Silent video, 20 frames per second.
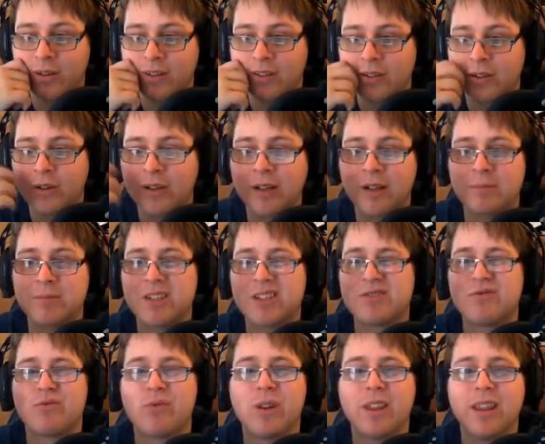So I'm just
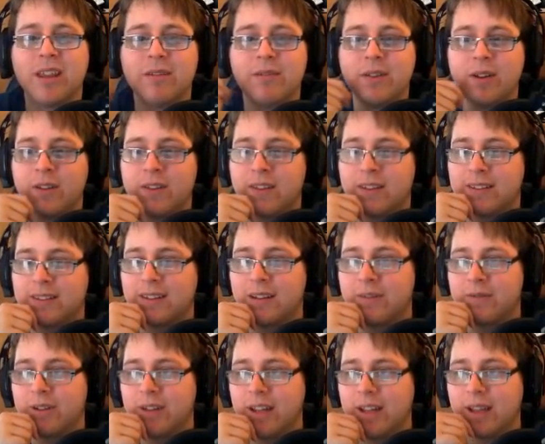really iffy on this. I
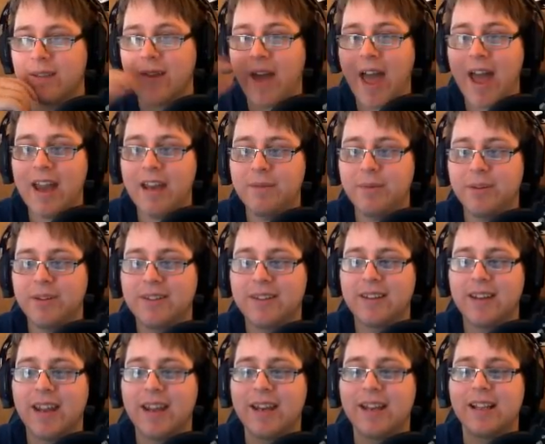feel like if I had to put this
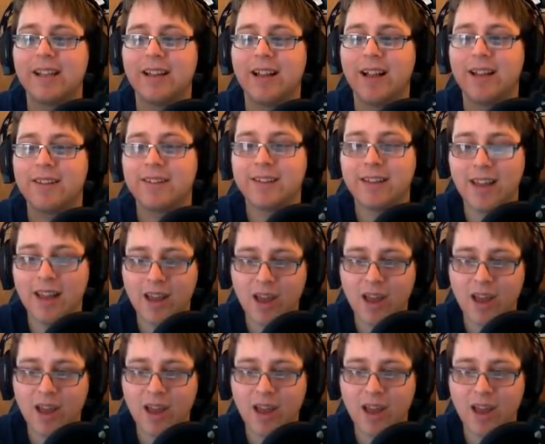in any class,